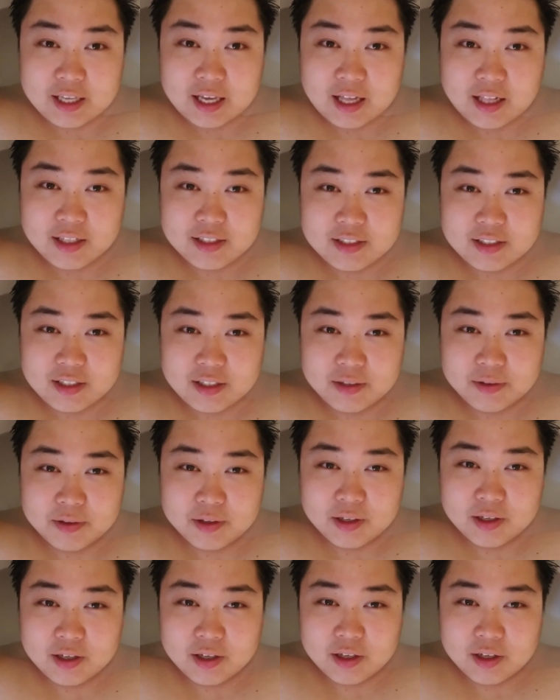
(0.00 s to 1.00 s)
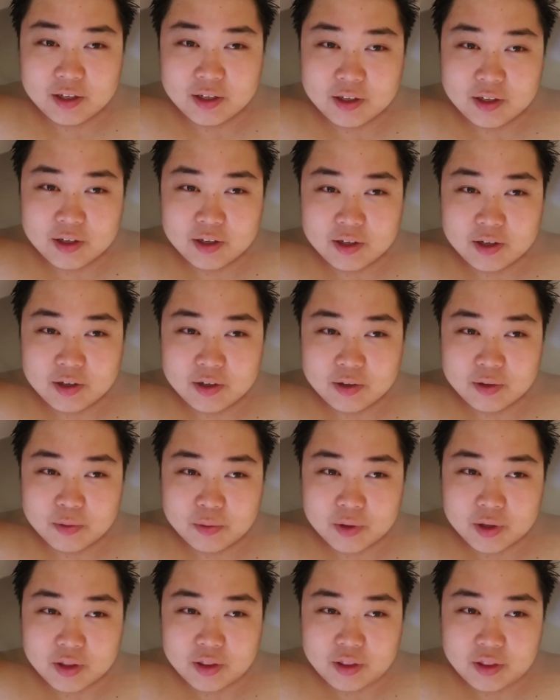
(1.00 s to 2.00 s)
Galaxy
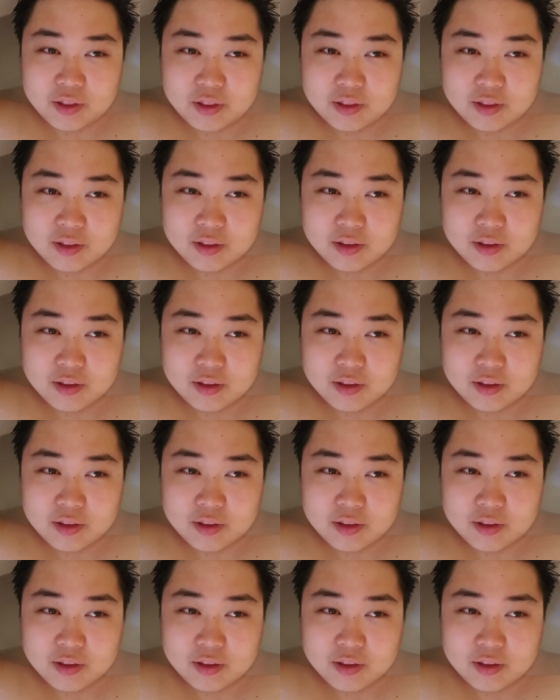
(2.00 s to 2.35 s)
with